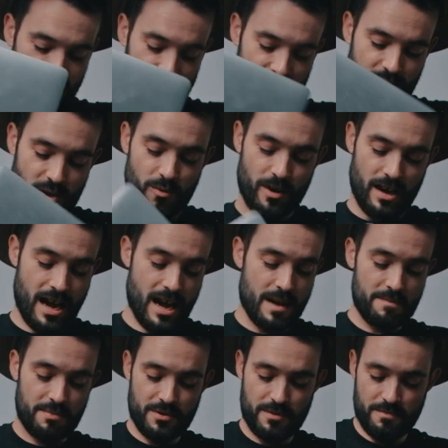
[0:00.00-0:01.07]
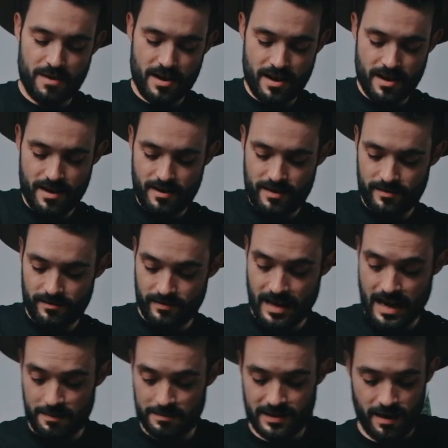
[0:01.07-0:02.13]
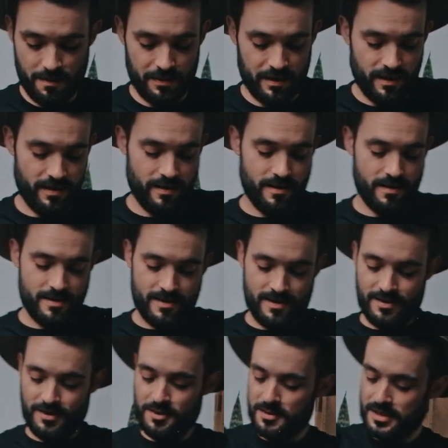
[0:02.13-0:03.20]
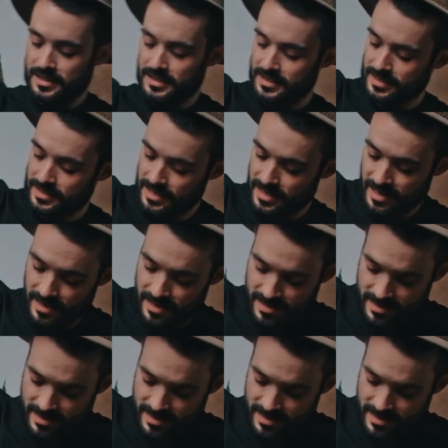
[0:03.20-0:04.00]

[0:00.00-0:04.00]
So when I put my laptop in here, you can see